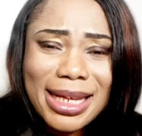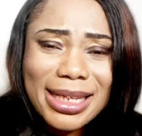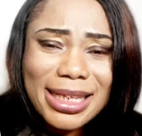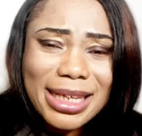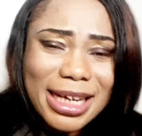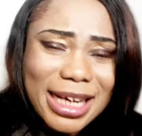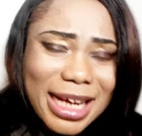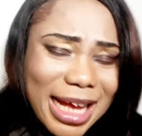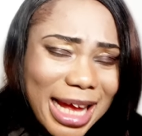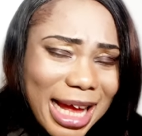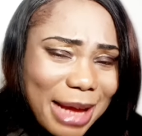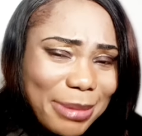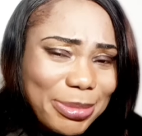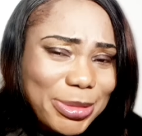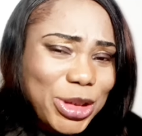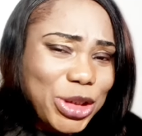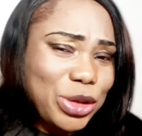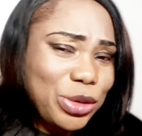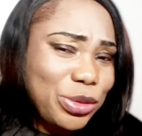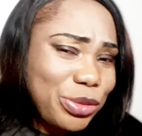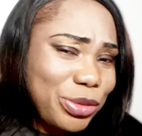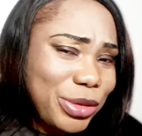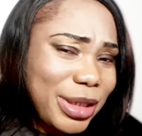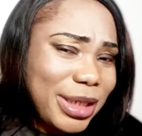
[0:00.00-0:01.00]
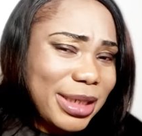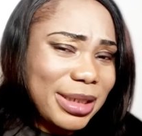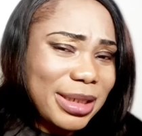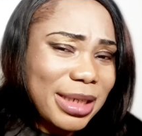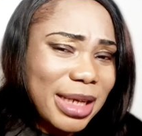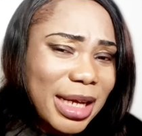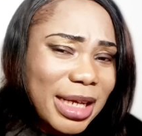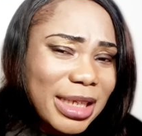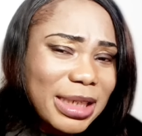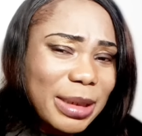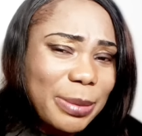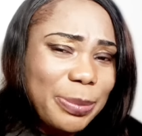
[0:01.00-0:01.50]
The
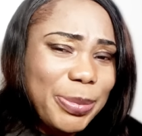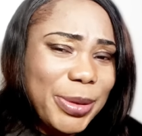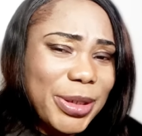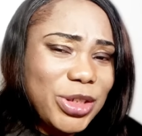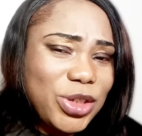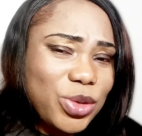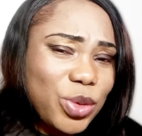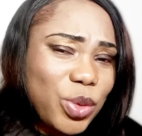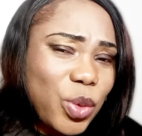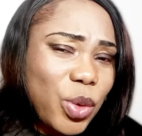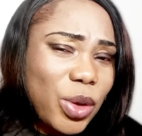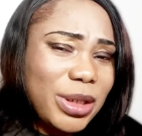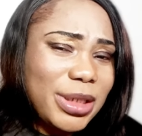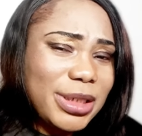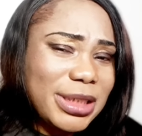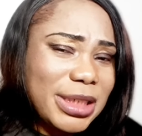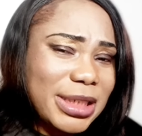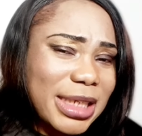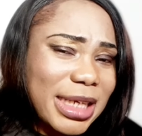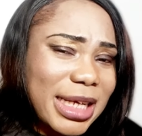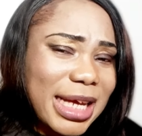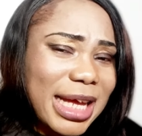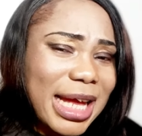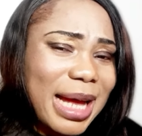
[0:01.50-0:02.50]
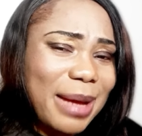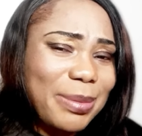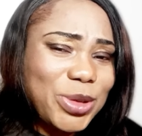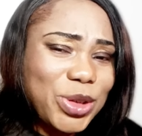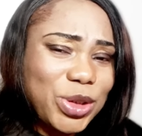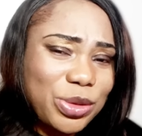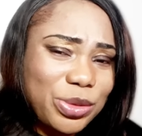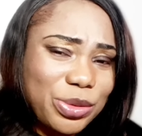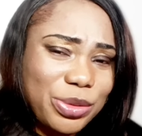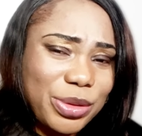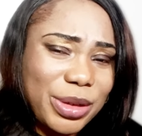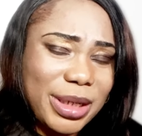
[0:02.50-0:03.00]
capturing, the picture quality, the
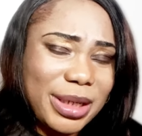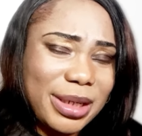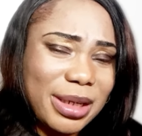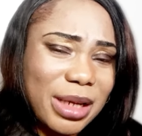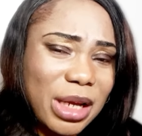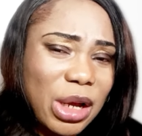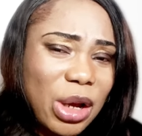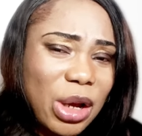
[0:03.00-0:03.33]
capturing